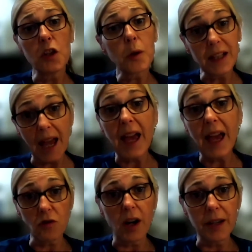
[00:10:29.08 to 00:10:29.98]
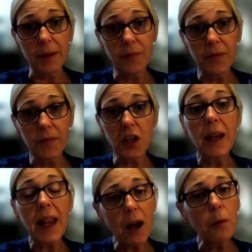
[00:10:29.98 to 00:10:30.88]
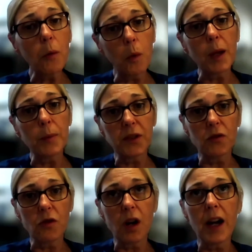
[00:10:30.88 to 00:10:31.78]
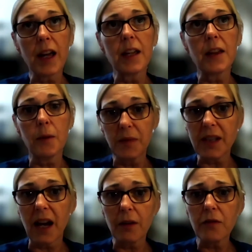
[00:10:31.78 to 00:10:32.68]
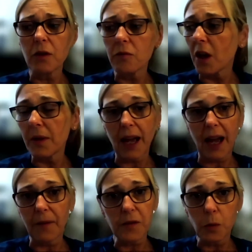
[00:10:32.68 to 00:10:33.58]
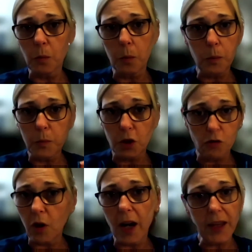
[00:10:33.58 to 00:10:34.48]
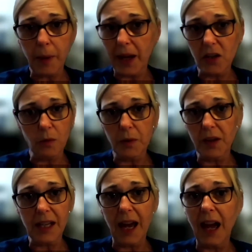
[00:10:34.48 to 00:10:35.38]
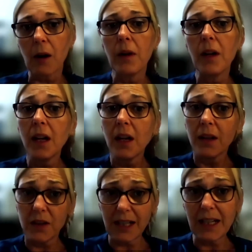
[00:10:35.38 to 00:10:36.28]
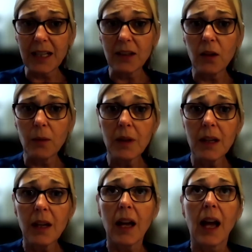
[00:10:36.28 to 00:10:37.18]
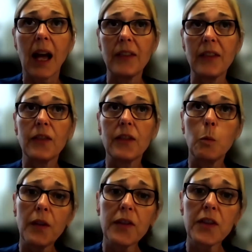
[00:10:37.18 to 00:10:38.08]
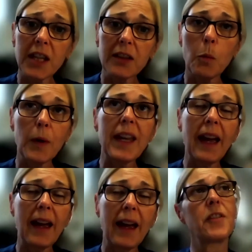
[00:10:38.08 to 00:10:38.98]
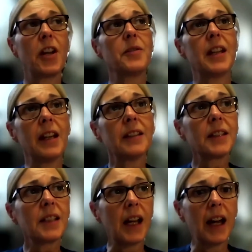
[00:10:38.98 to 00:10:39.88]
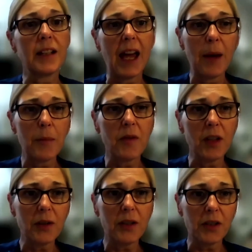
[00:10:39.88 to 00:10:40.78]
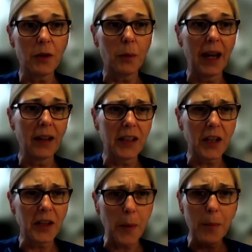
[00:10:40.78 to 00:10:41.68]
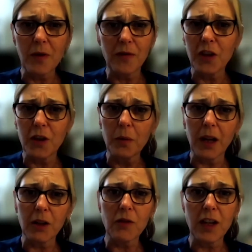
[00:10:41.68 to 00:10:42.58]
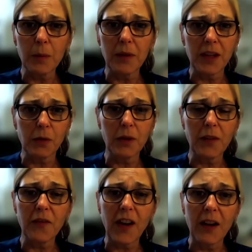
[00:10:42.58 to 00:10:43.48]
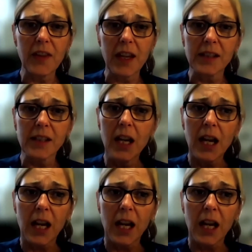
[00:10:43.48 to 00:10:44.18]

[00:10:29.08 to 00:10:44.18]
you can air dry. So you allow the wipes to dry themselves. You don't have to dry the patient with a towel to clean them. And the one thing that we have noticed, and Emma alluded to it, and I don't know, Emma, if you agree with this or you've found this,